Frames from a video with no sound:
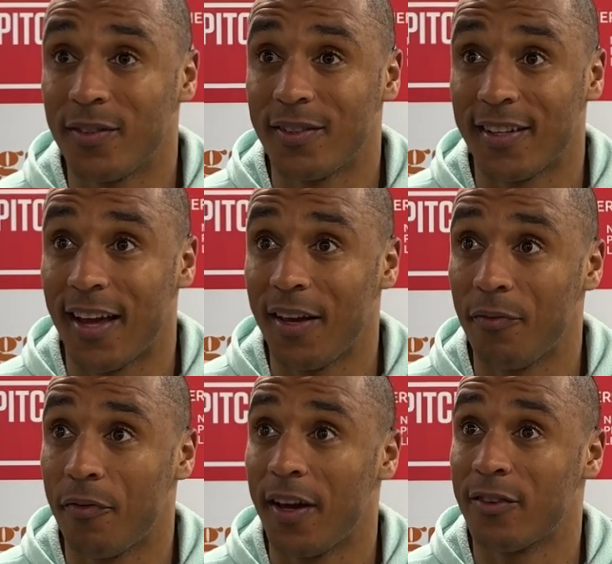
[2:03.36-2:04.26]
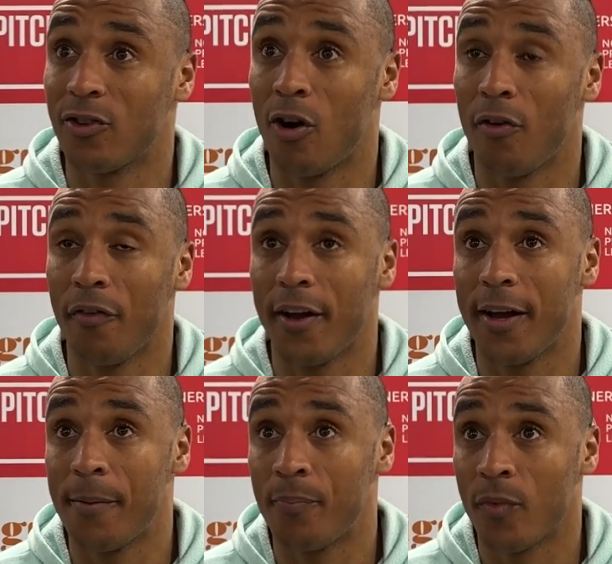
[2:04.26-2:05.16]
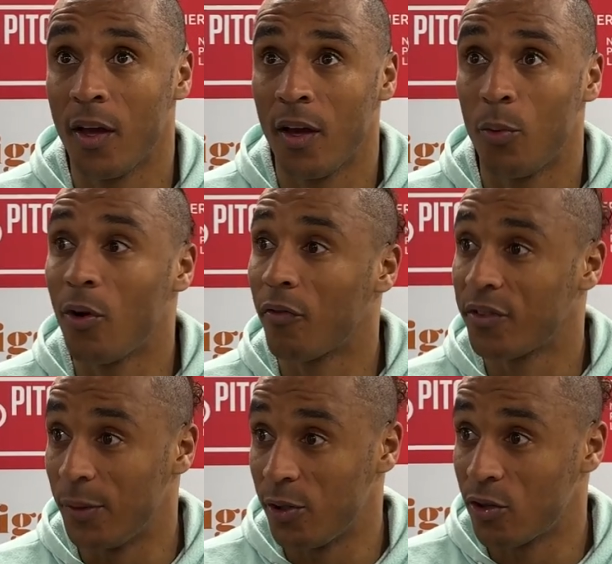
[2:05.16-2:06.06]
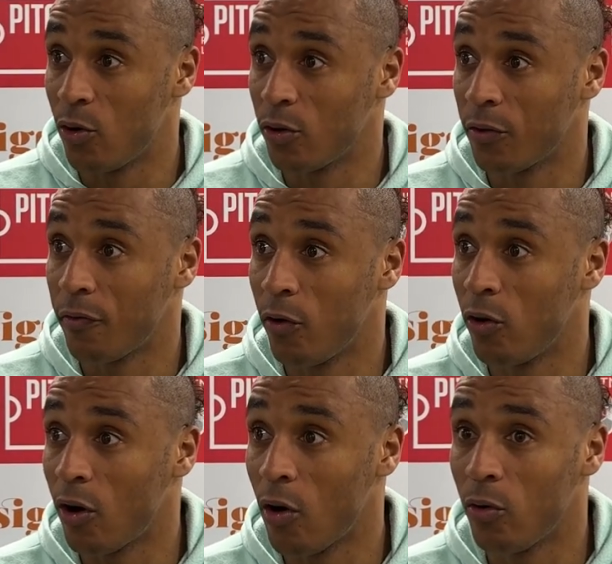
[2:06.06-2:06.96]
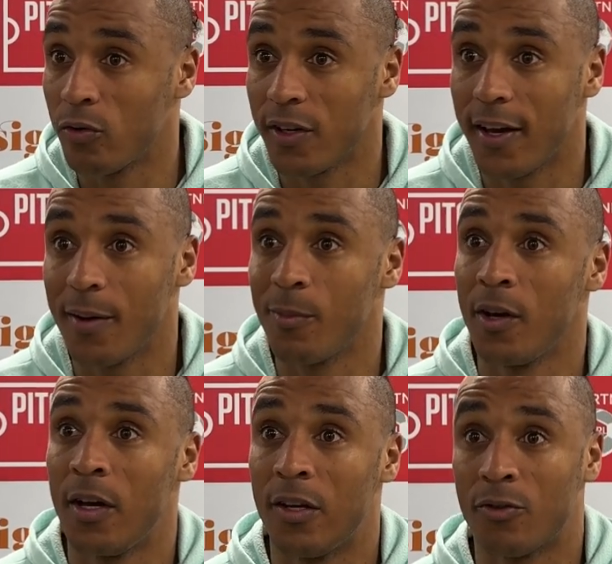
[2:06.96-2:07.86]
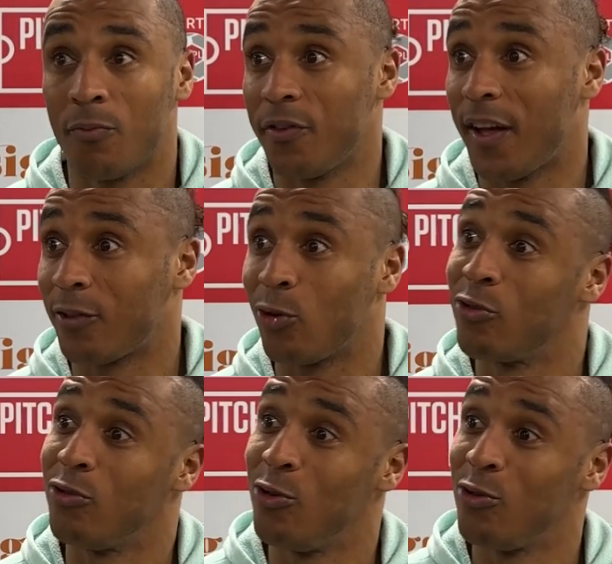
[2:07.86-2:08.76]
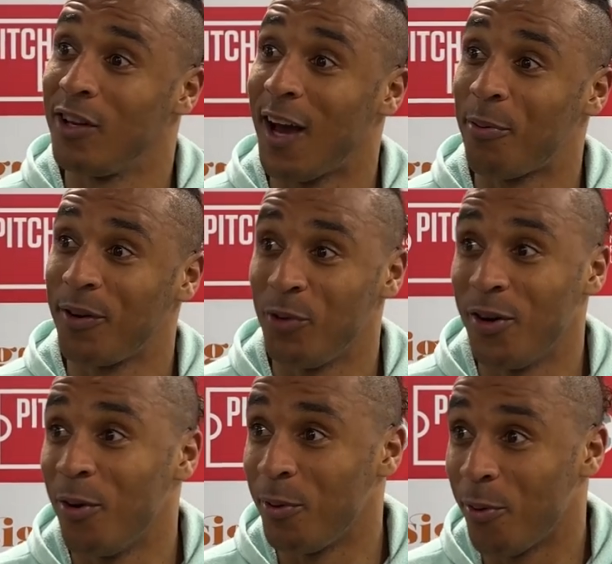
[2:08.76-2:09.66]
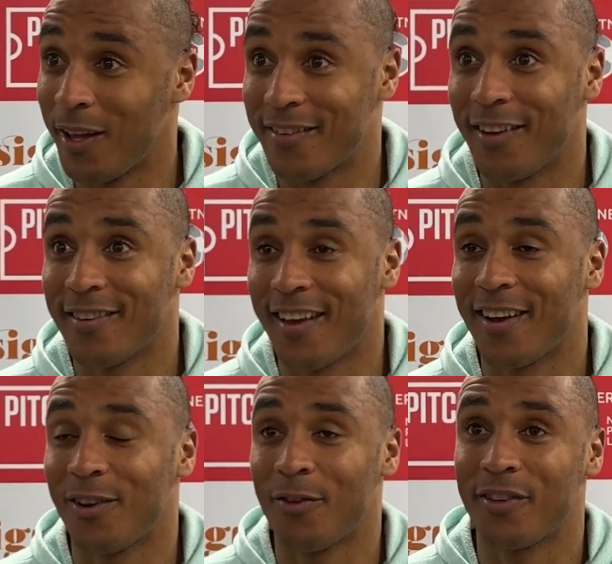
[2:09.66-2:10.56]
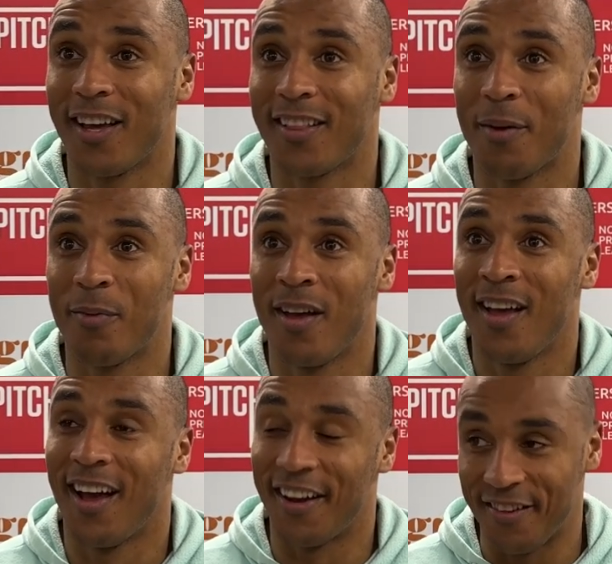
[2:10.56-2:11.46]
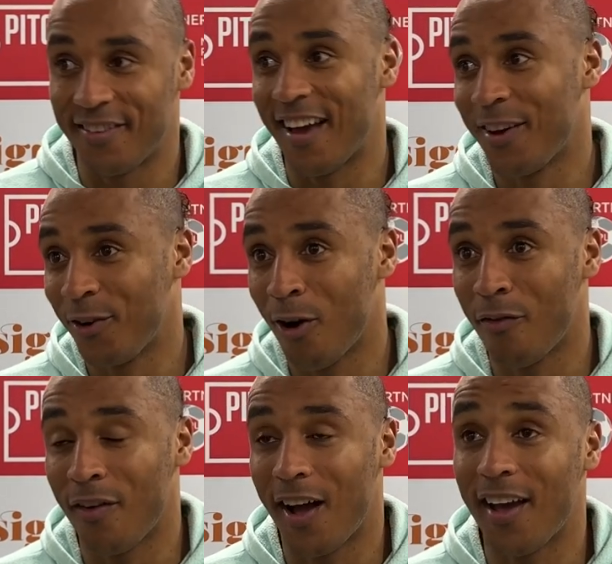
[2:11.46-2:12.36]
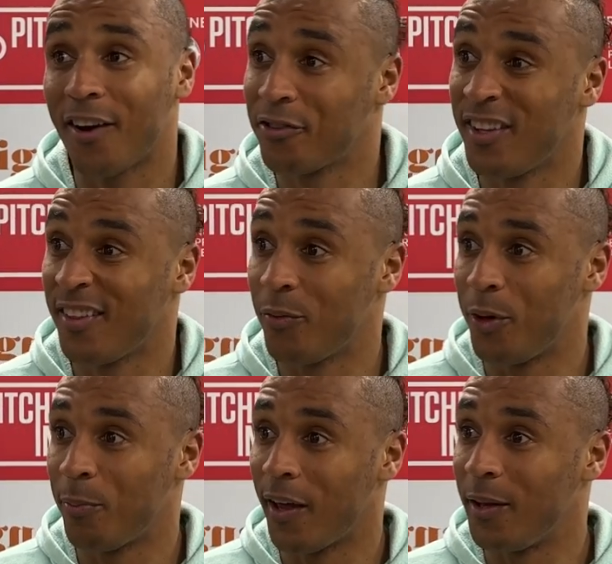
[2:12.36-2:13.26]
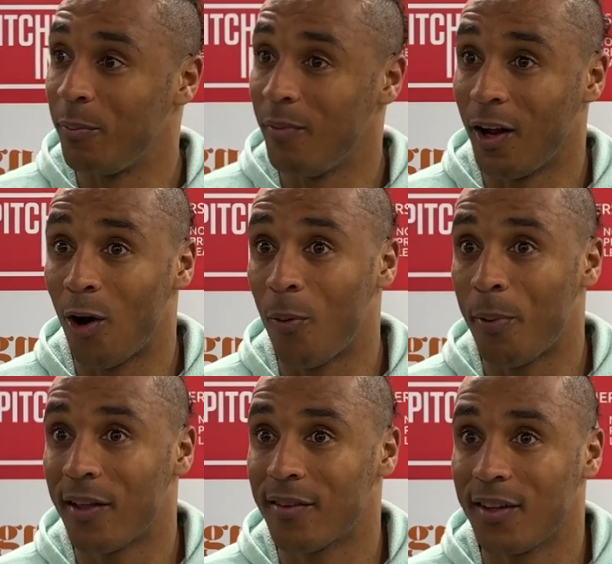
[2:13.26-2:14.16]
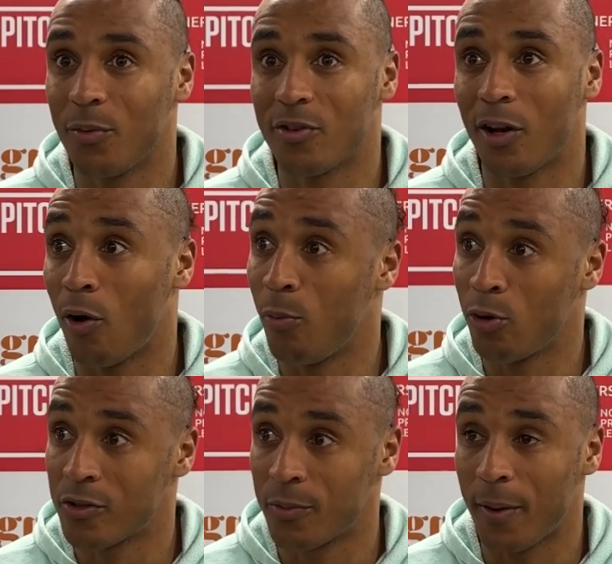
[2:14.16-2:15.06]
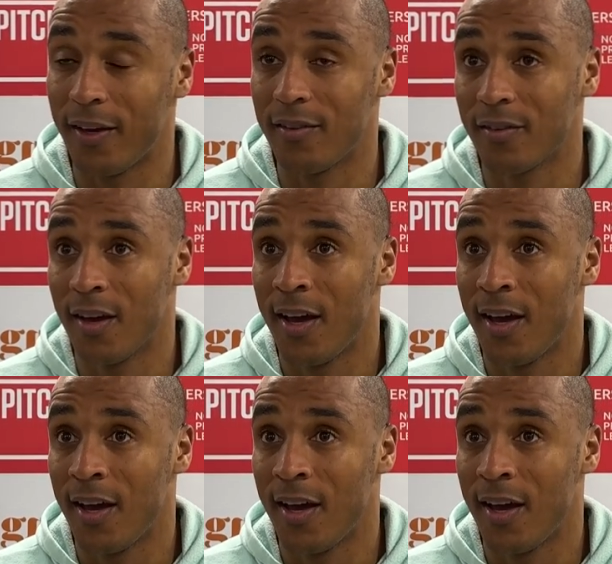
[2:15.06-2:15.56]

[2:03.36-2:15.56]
today, first off, um, we obviously we scored the four goals. Um, something that doesn't usually happen. We normally wait till the second half to get them. And then second half, I actually think we played a lot better. There was a lot more space.